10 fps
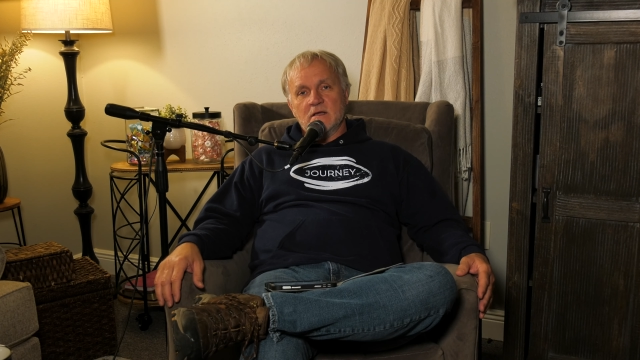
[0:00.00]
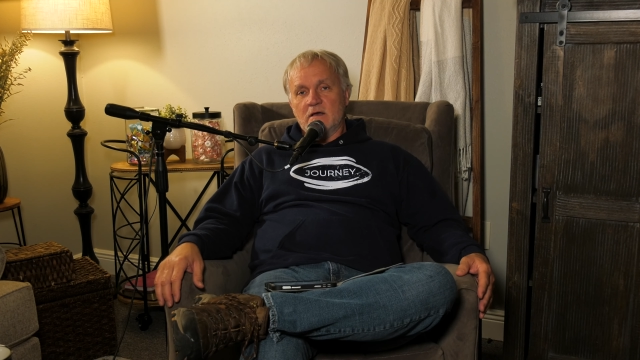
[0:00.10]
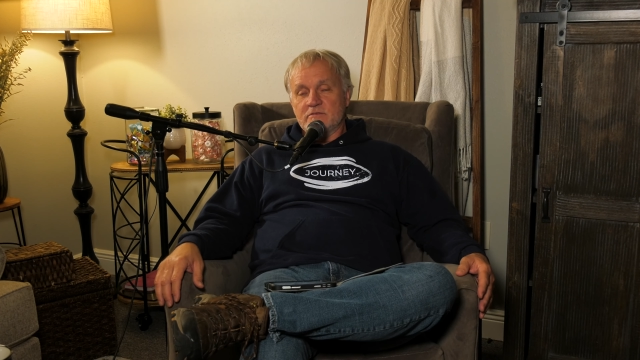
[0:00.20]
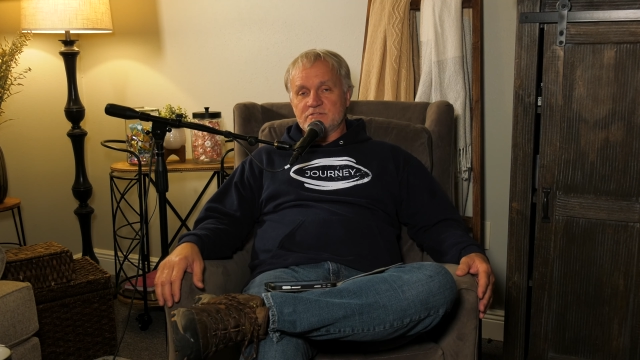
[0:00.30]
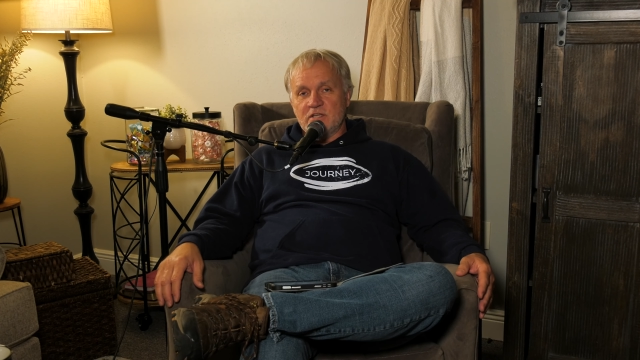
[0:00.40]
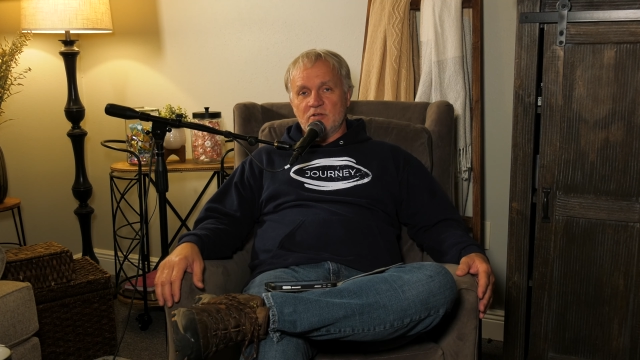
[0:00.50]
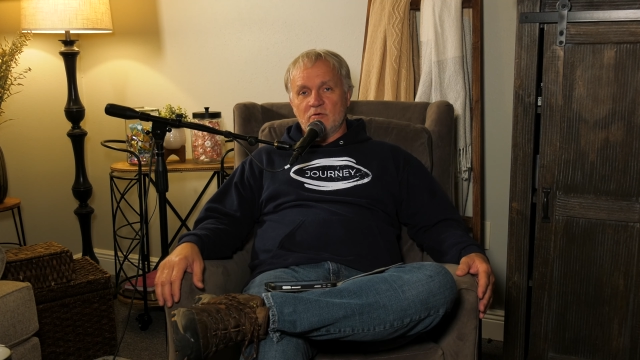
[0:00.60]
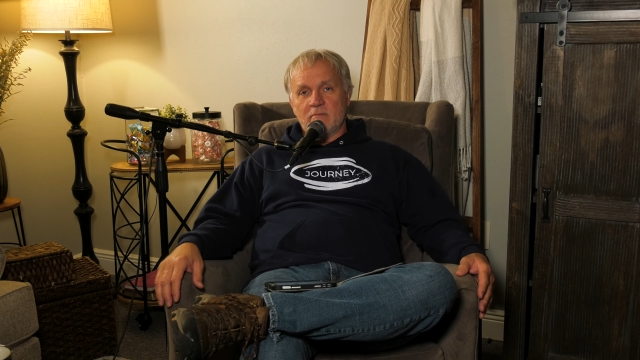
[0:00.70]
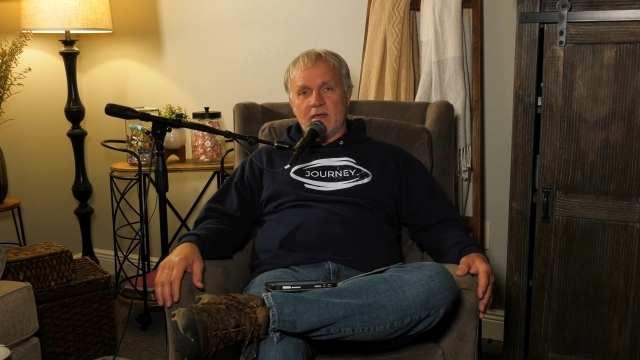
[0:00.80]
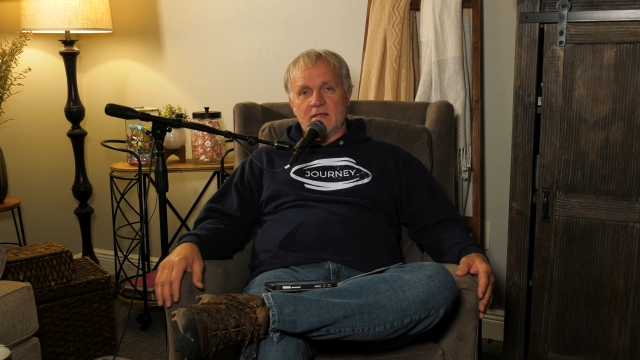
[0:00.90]
of a
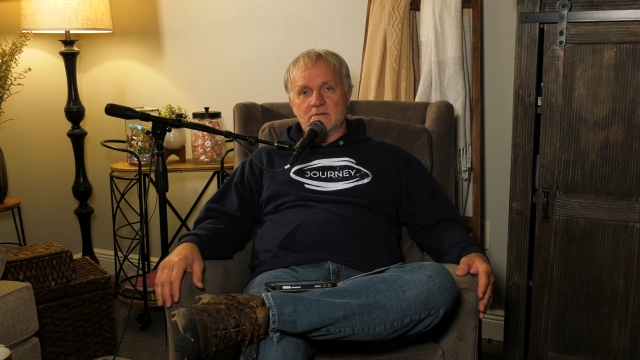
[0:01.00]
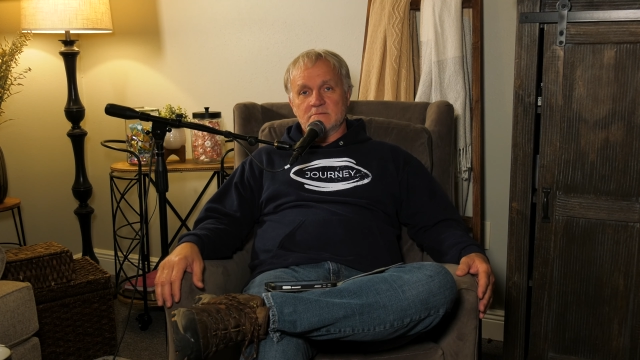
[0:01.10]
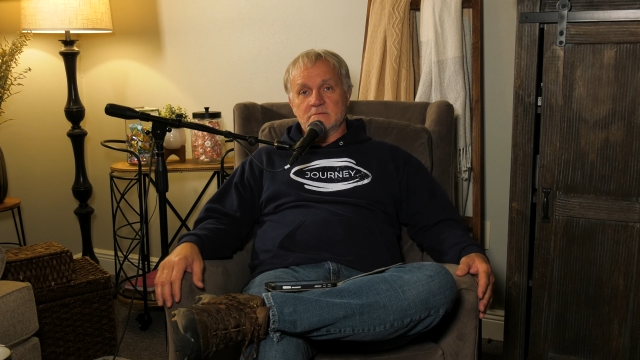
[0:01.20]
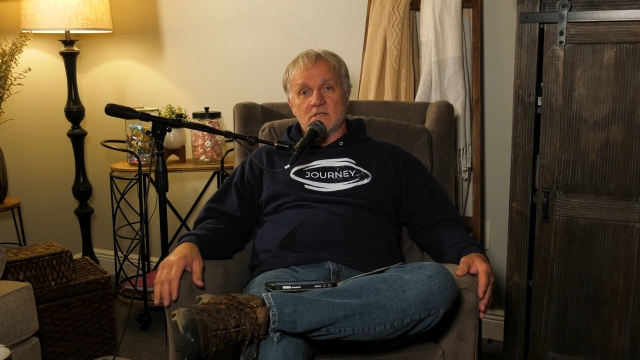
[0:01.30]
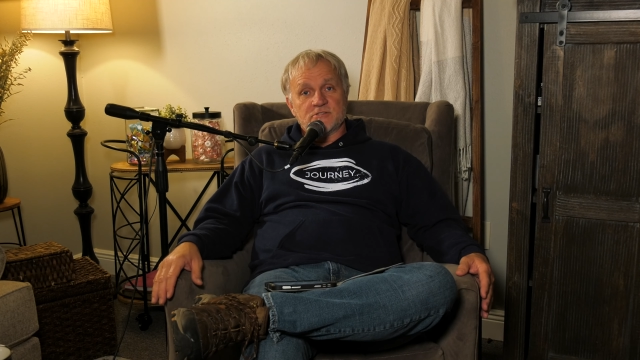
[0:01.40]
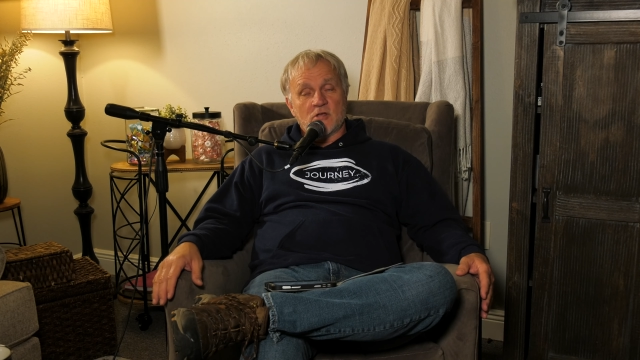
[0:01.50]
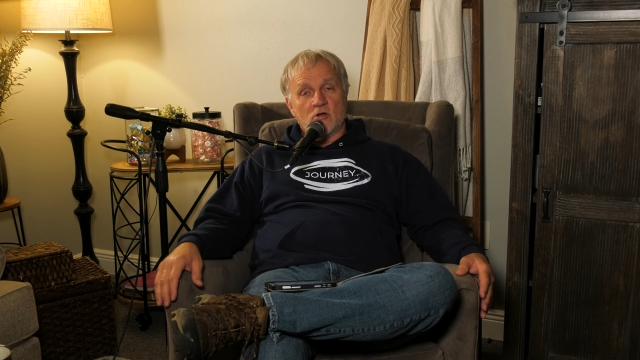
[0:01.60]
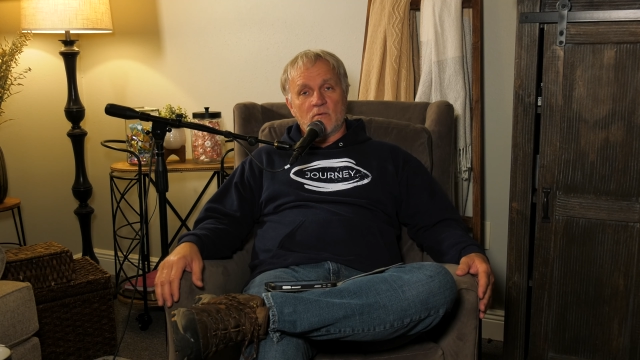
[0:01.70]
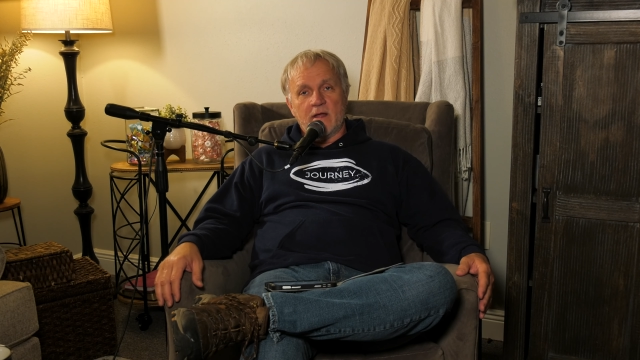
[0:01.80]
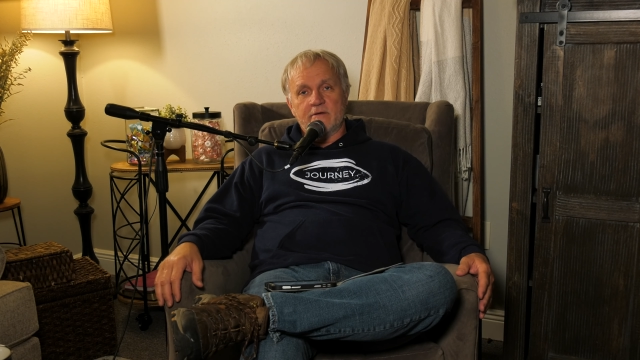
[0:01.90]
single man, a
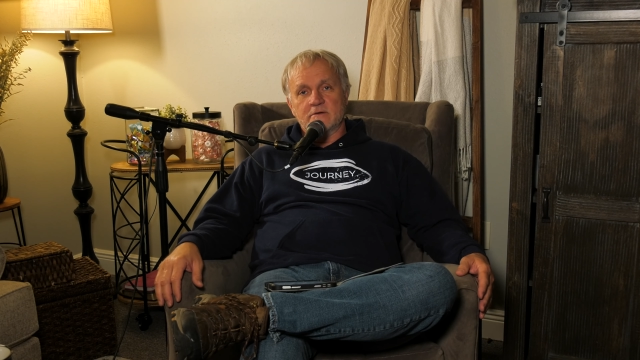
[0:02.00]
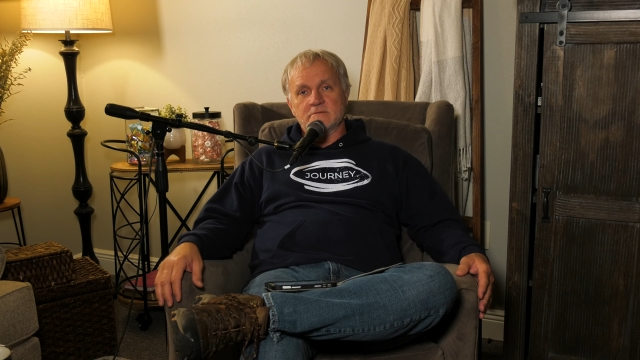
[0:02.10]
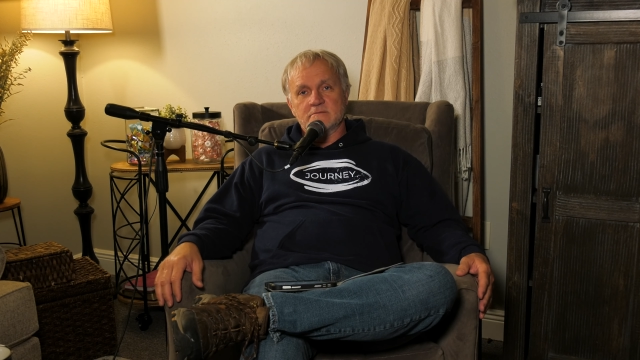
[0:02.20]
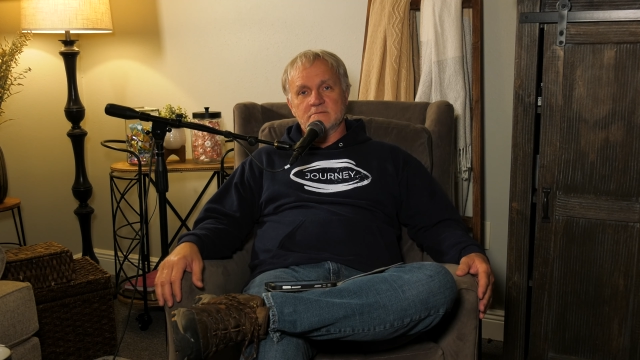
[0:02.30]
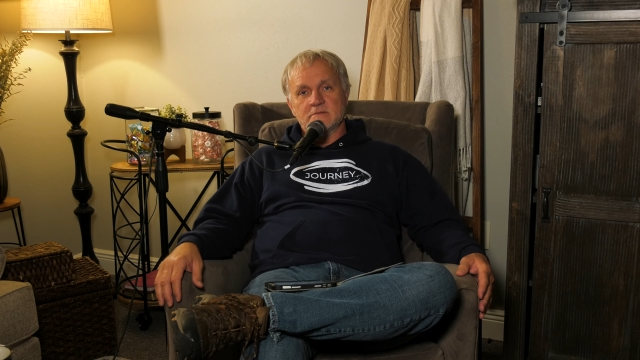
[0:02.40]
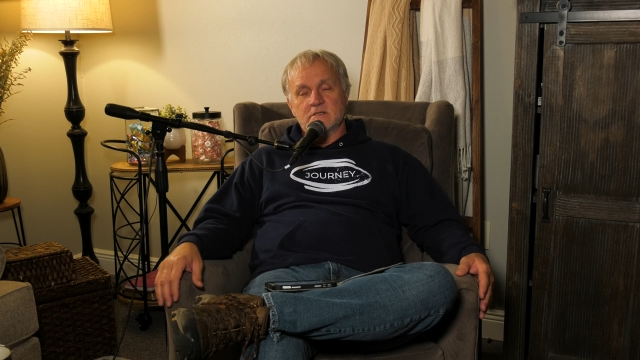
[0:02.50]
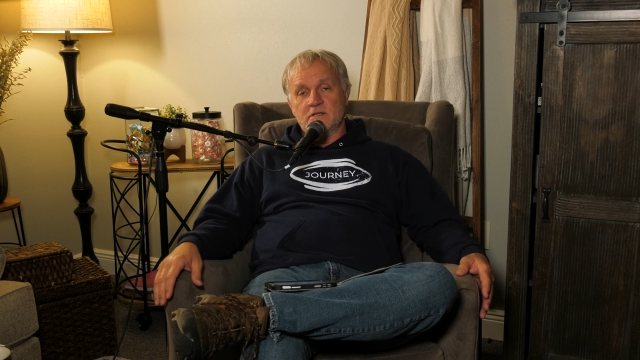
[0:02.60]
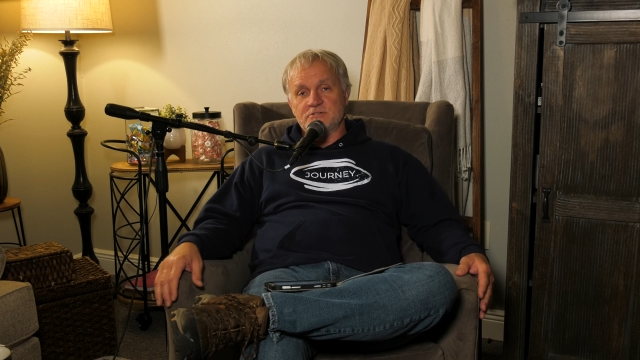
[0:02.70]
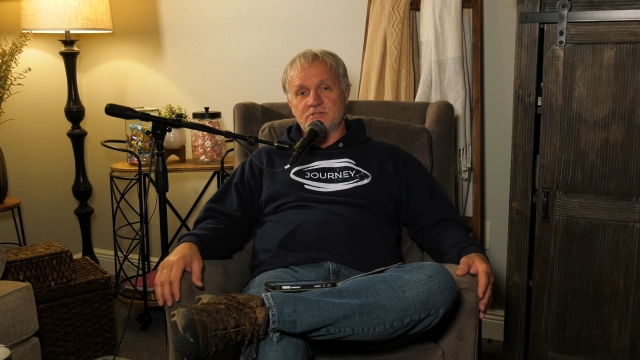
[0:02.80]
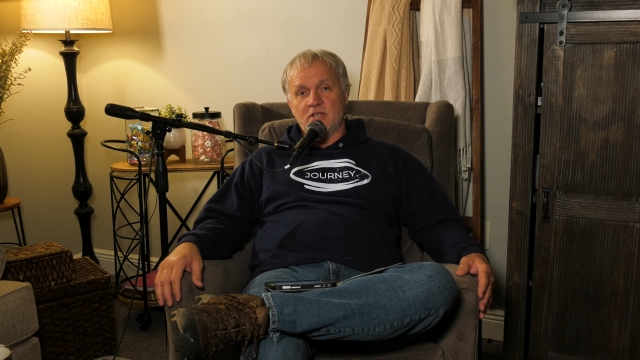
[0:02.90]
songwriter,
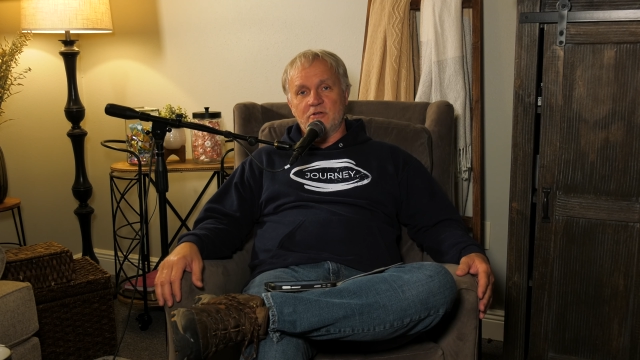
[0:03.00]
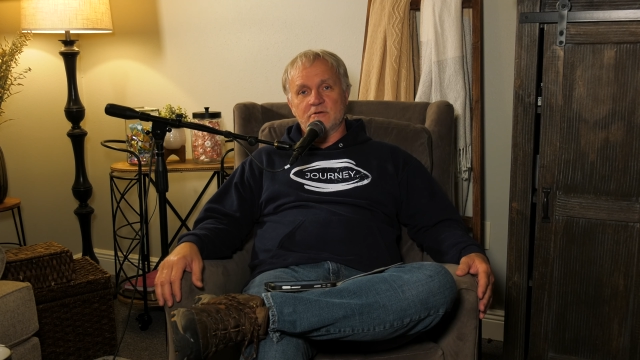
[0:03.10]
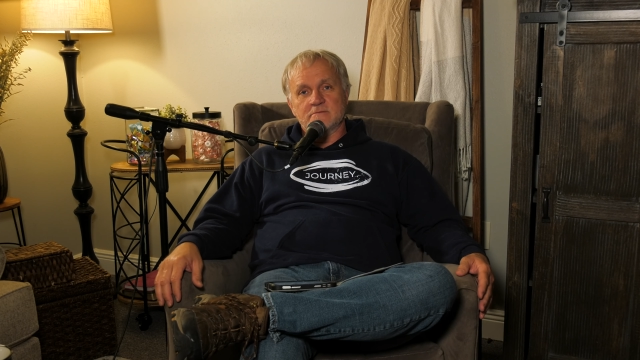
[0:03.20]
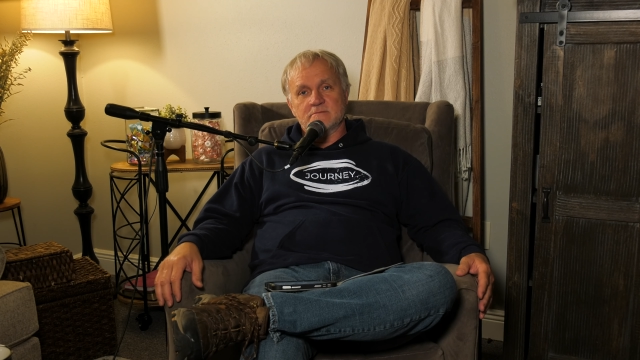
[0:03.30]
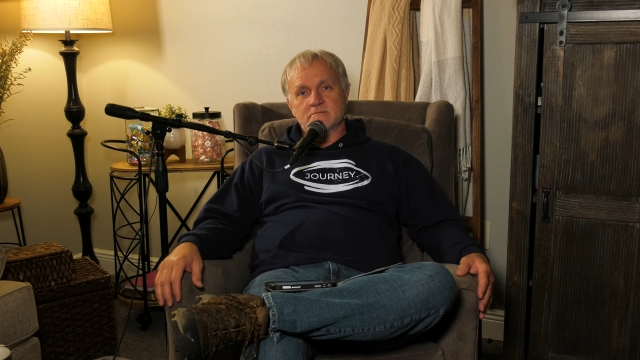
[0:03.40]
a singer,